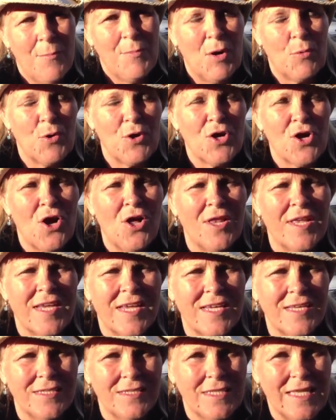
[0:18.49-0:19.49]
but we're calling
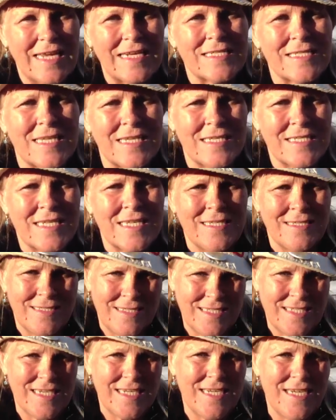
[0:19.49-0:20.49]
it Lexington,
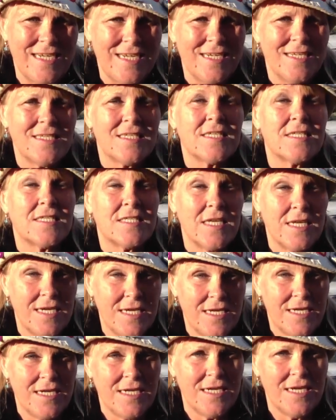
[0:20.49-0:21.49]

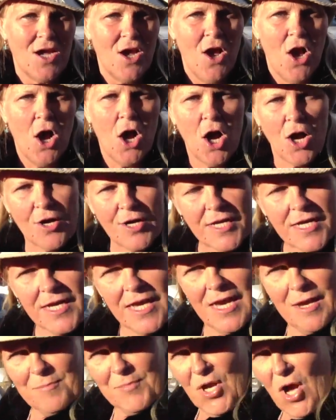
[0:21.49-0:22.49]
D.C., our
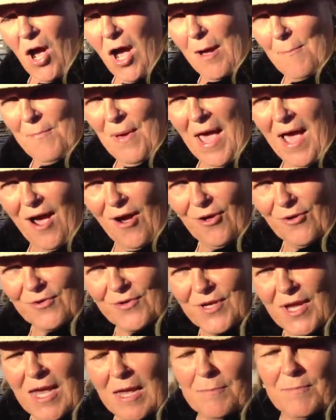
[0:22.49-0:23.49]
camp compound,
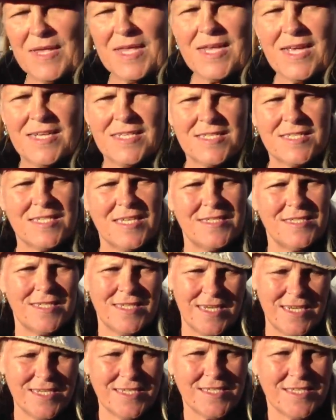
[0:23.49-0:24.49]
because the
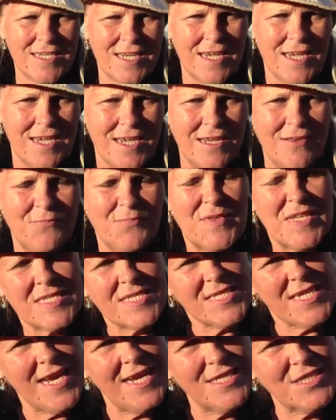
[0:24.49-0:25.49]
D.C.
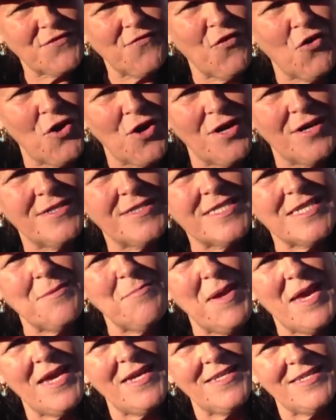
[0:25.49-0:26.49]
stands for
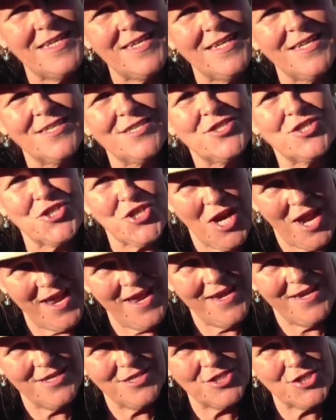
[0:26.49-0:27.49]
demanding
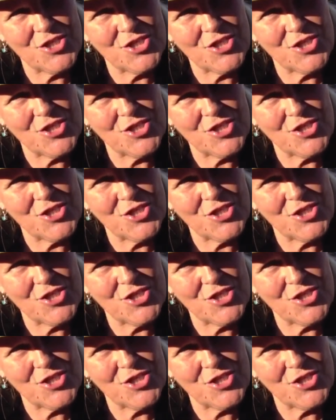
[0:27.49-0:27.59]
change.